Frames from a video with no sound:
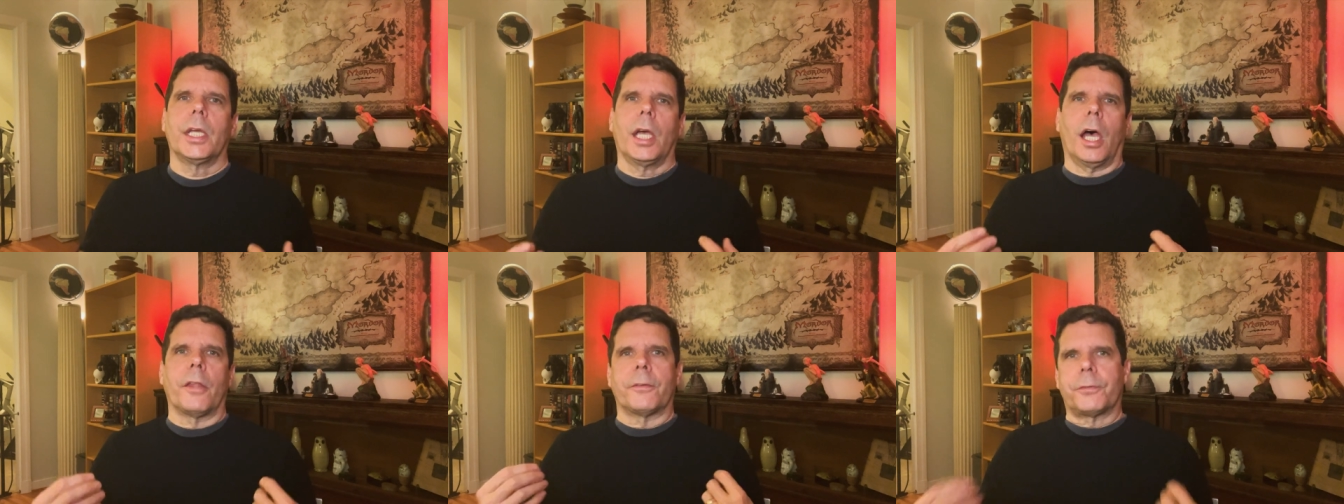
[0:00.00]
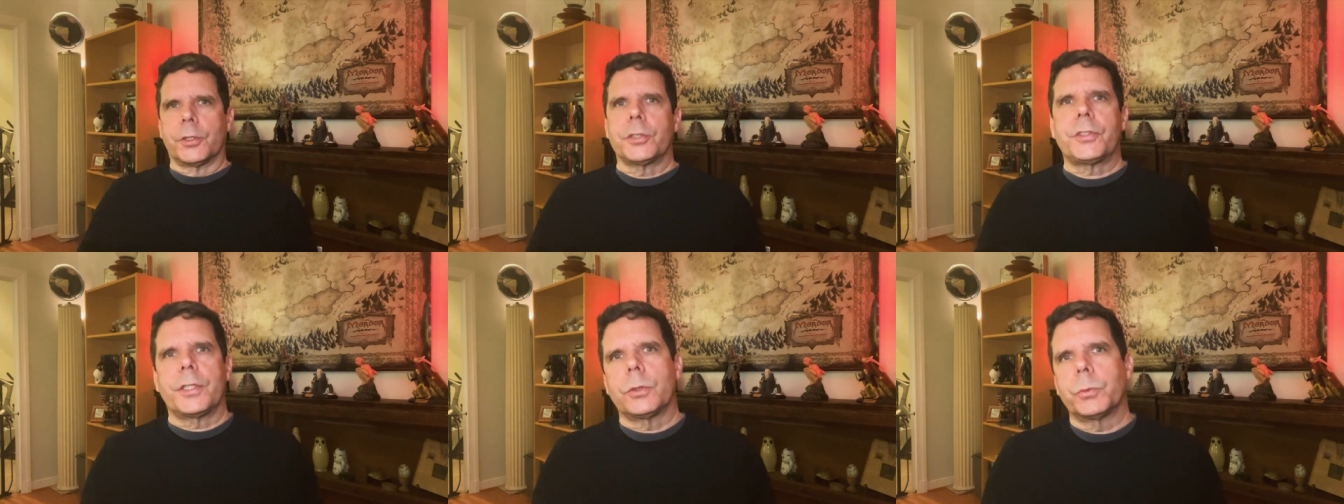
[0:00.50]
Uh, the
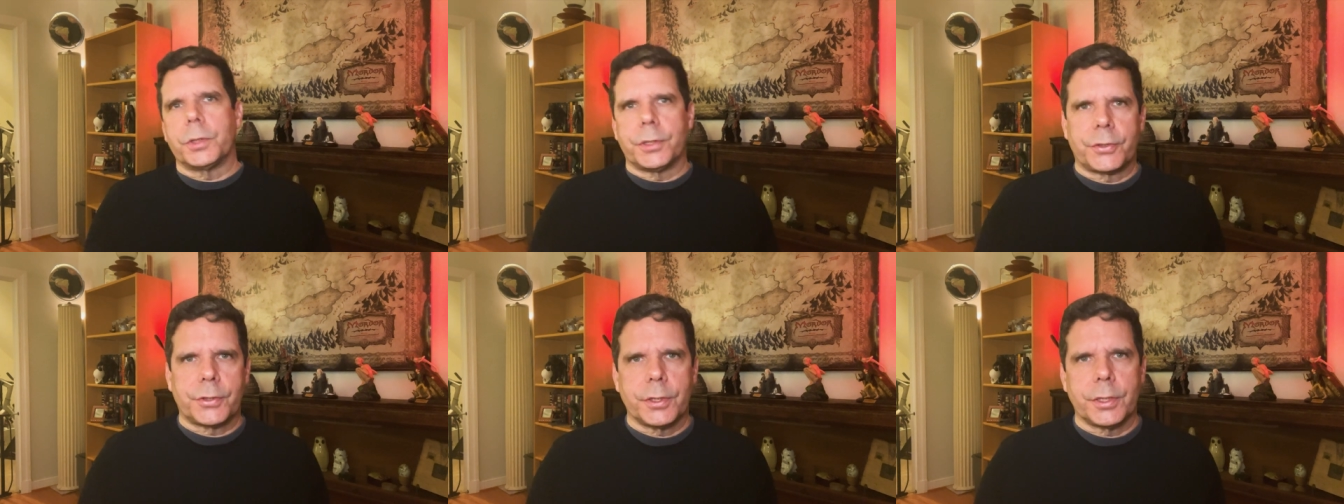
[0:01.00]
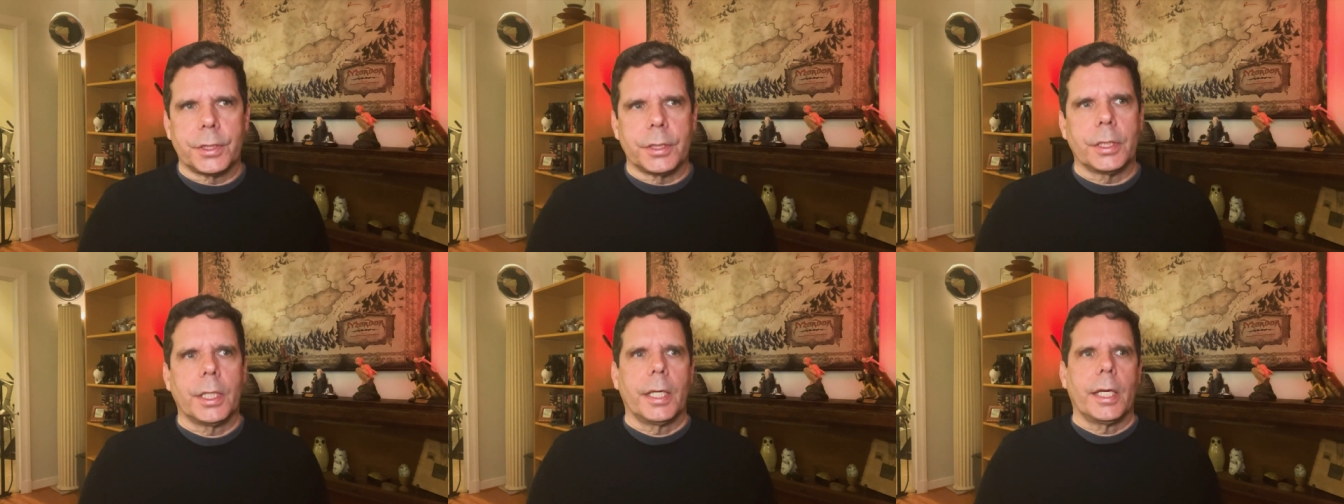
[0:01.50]
first thing we
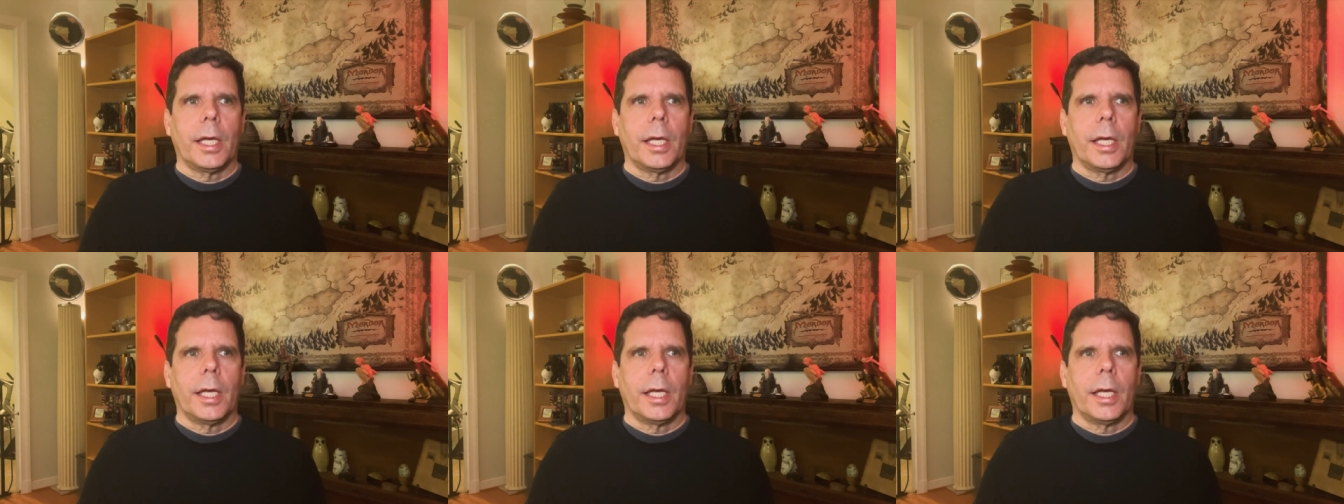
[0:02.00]
see